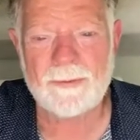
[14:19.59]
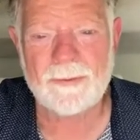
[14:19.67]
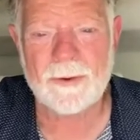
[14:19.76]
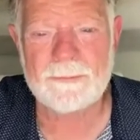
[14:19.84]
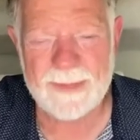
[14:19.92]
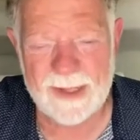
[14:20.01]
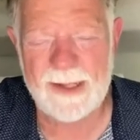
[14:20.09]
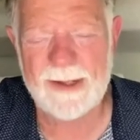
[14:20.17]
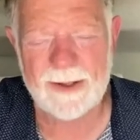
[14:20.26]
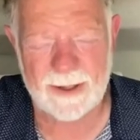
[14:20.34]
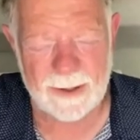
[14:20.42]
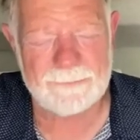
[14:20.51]
for me
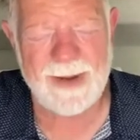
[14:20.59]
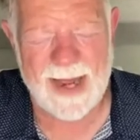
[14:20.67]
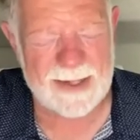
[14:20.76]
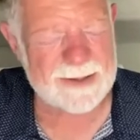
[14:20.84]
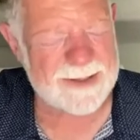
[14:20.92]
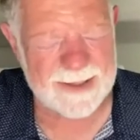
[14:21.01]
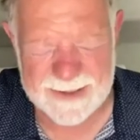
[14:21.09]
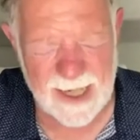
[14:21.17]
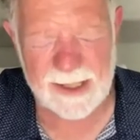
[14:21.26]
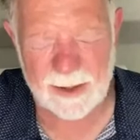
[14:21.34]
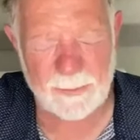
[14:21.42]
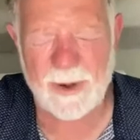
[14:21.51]
to come back to
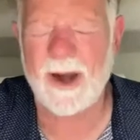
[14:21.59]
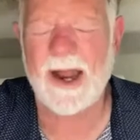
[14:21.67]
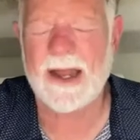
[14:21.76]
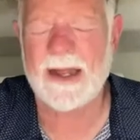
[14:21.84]
Delaware